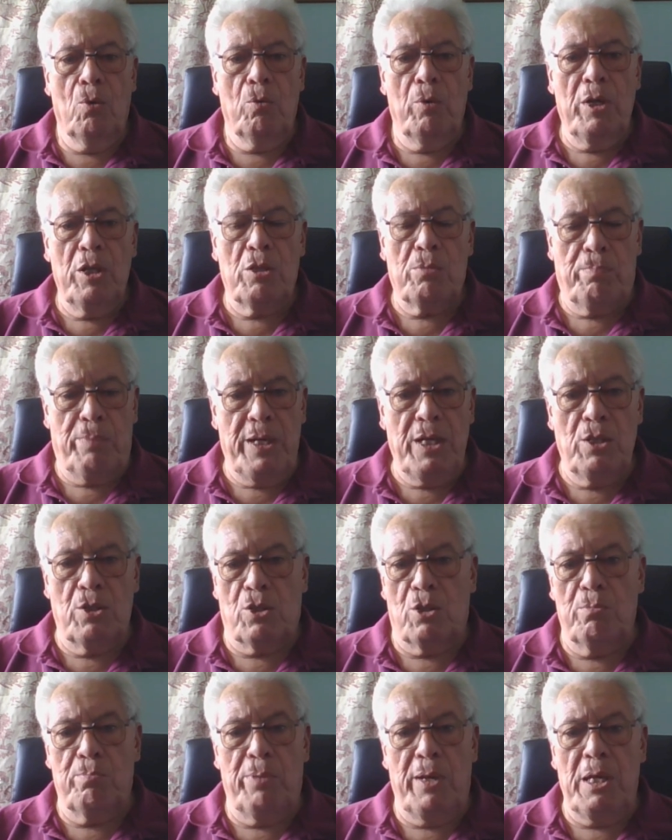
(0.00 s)
We speak
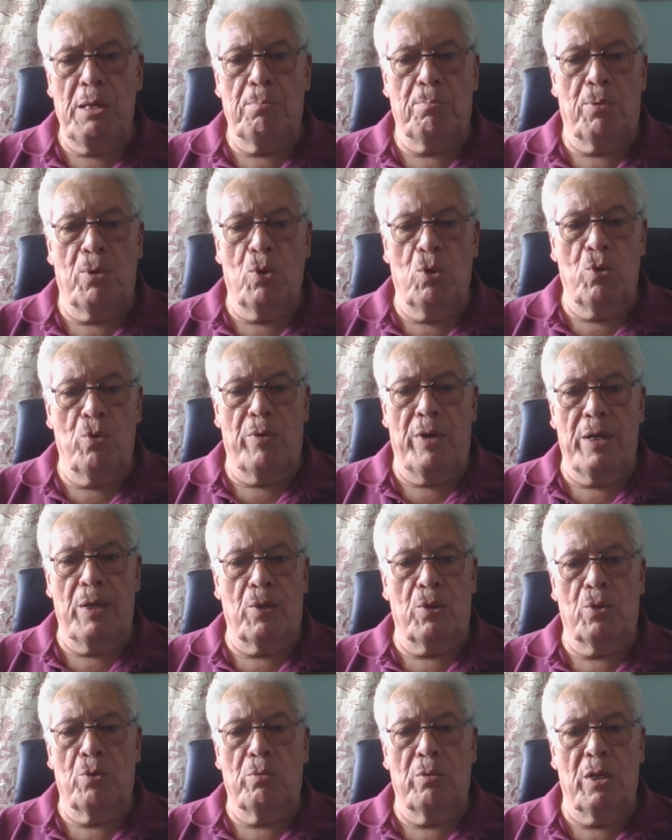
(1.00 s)
to people all
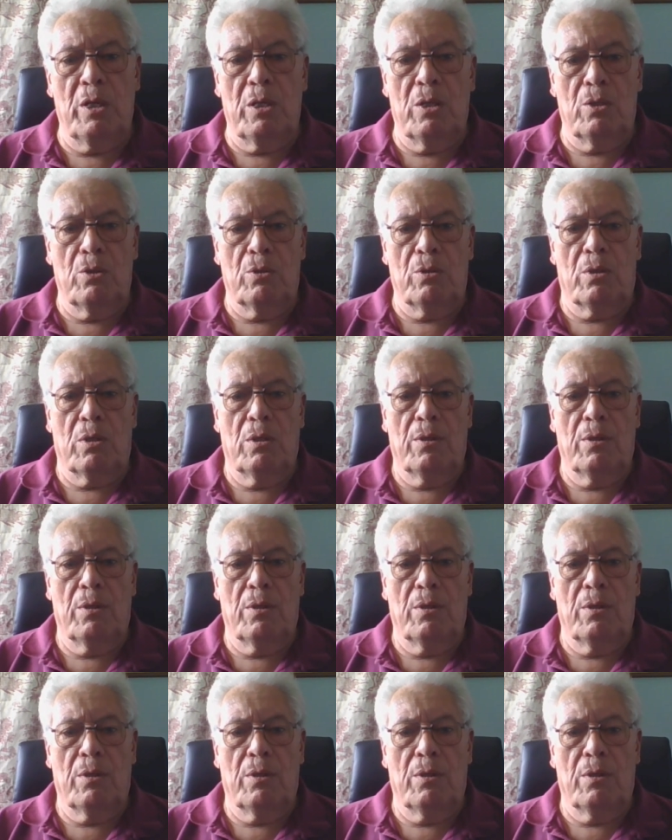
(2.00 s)
around the world